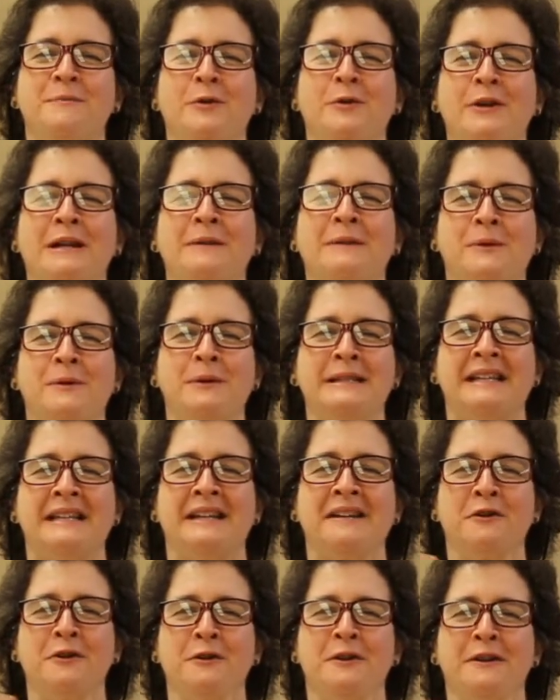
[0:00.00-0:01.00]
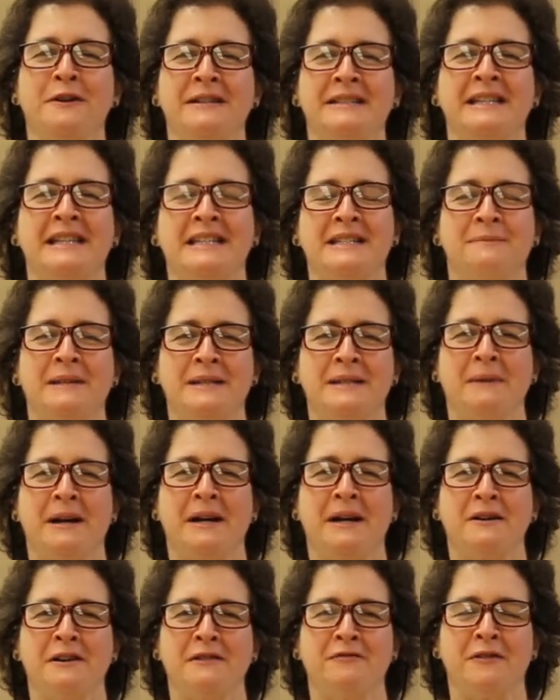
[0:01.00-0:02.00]
Good morning, boys and girls. It's
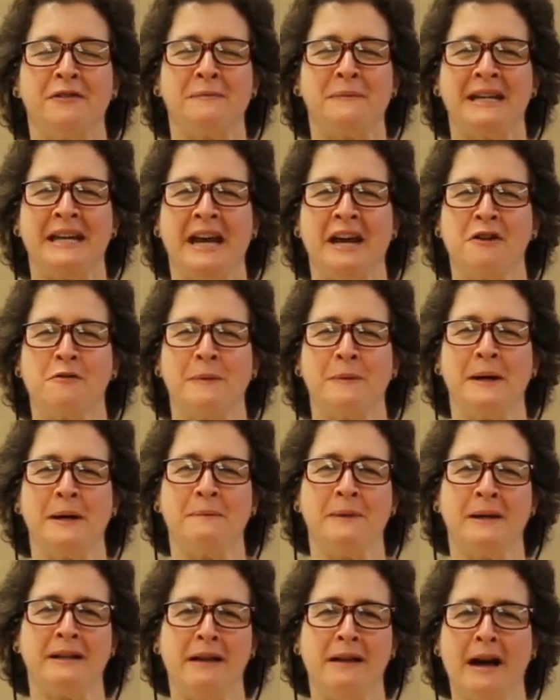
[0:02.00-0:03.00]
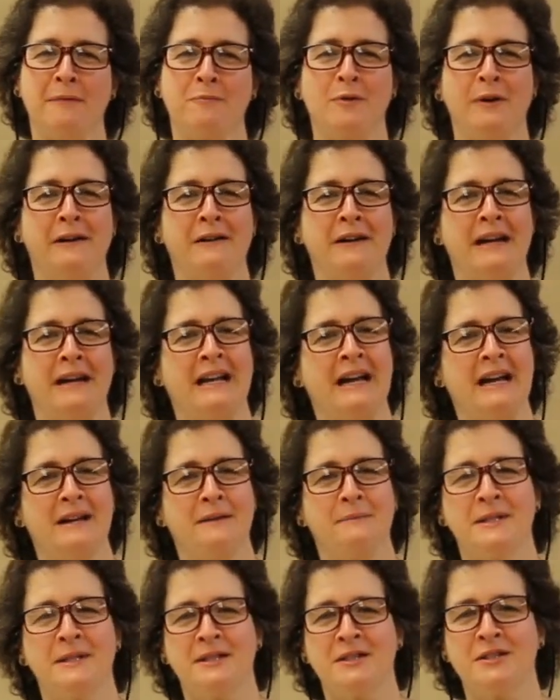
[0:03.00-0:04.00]
Miss Mary from Decatur Public Library,
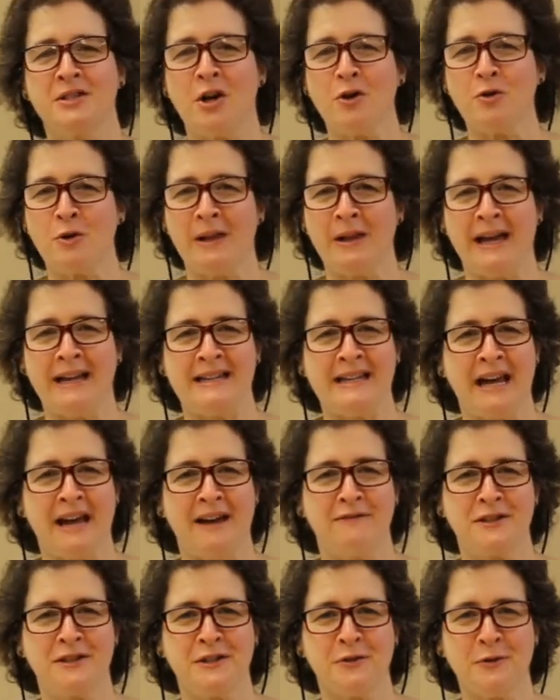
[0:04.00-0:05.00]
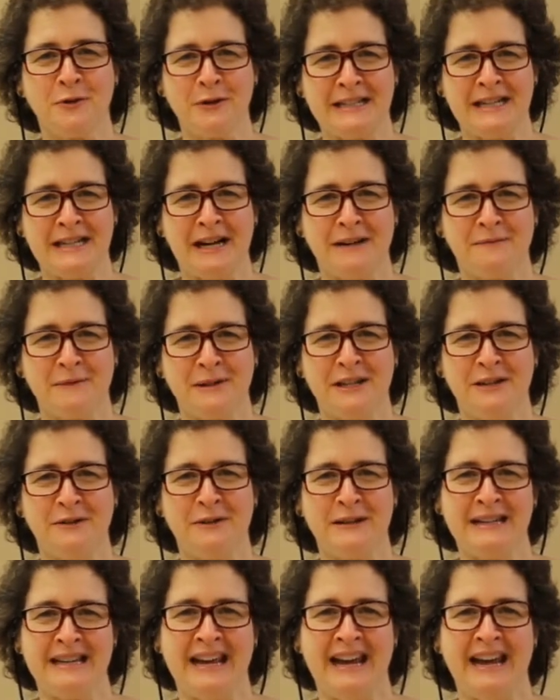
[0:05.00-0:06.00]
and I am so glad to have a story time
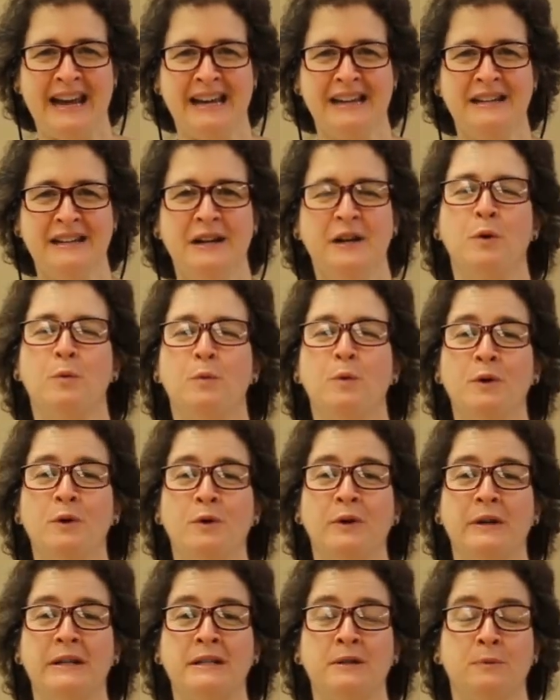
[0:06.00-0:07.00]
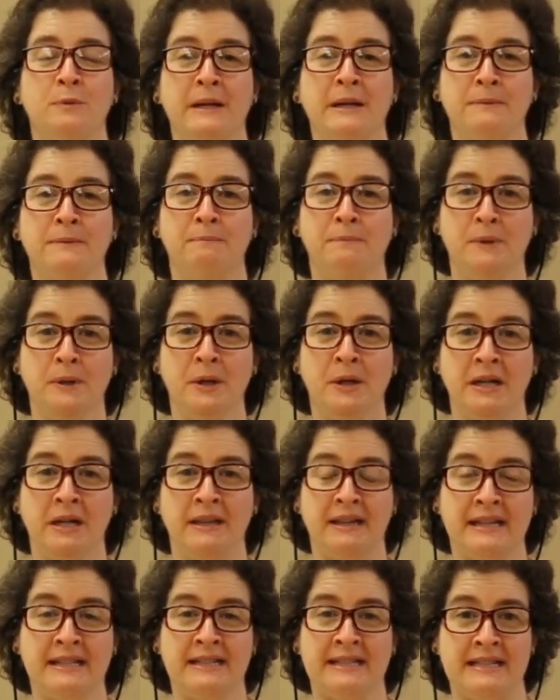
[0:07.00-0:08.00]
with you today. We're going to read a
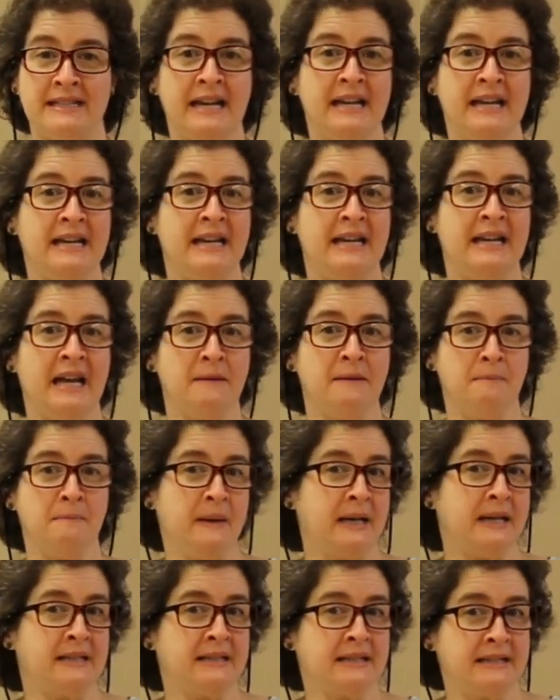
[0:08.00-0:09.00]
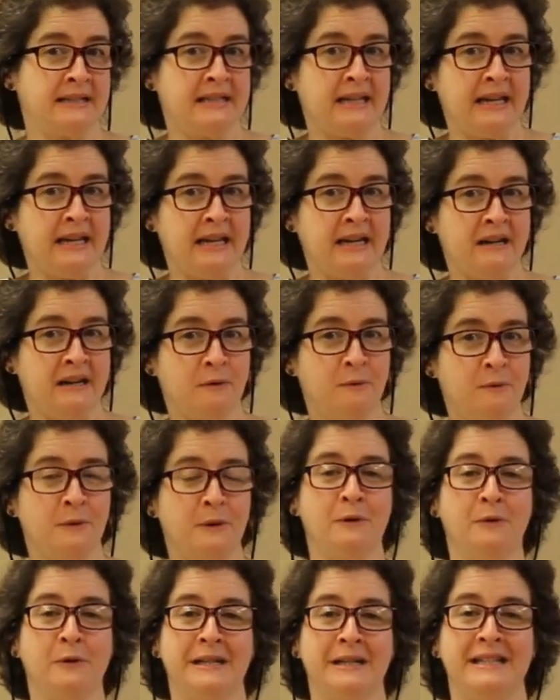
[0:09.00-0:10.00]
book that's set in a big city.
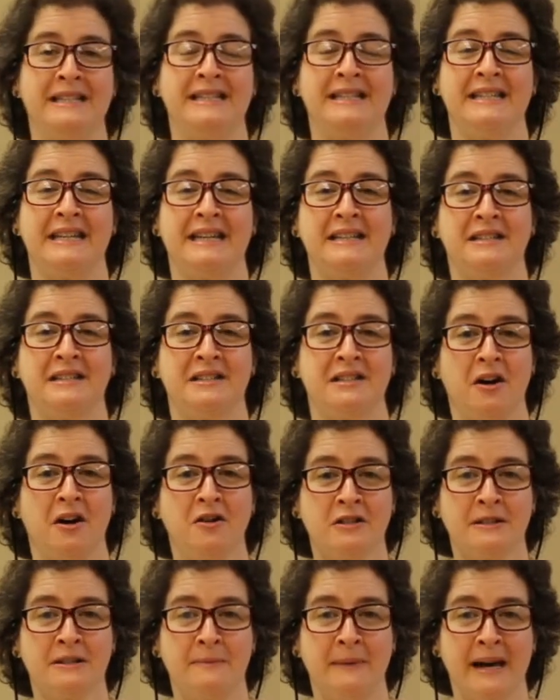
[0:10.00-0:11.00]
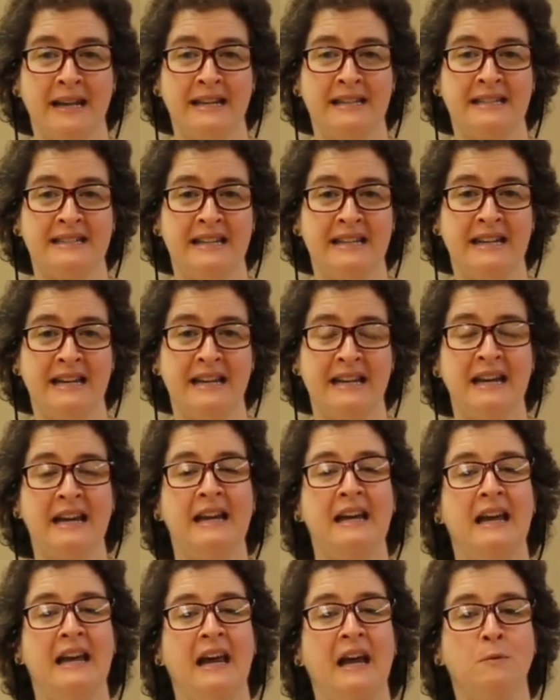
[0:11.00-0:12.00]
We're going to sing songs about a
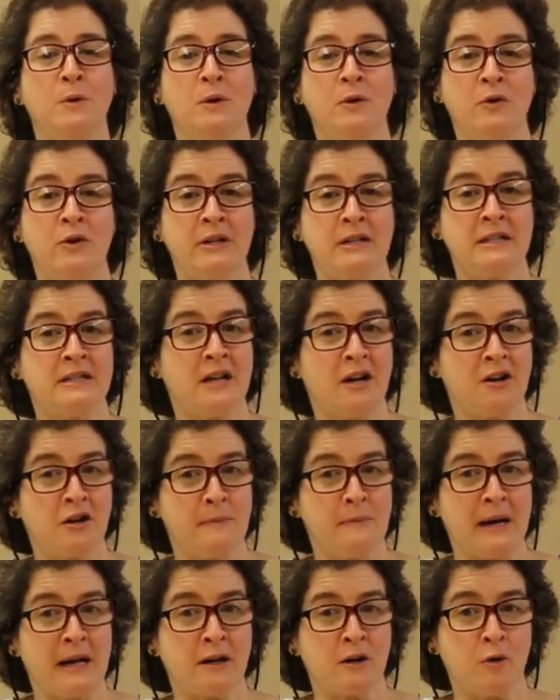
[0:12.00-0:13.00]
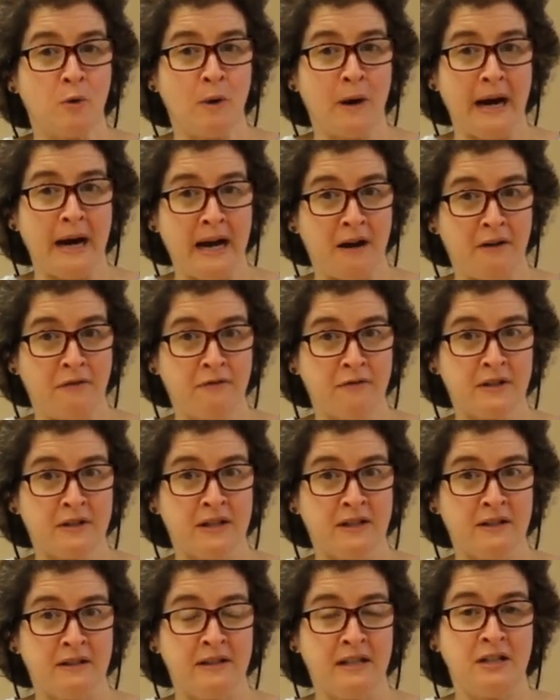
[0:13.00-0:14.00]
city, and we're going to talk about a
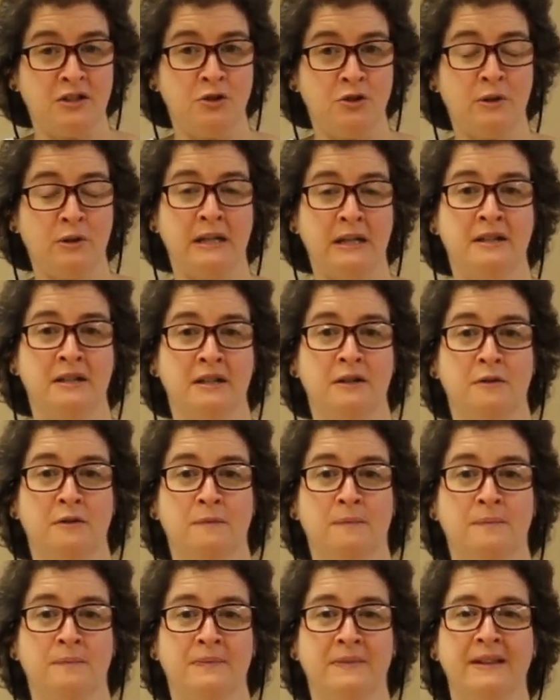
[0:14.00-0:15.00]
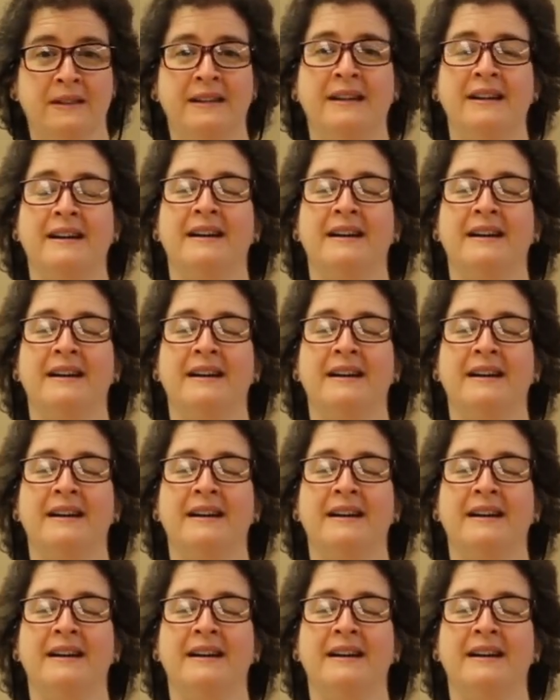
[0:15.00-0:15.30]
craft that you can do.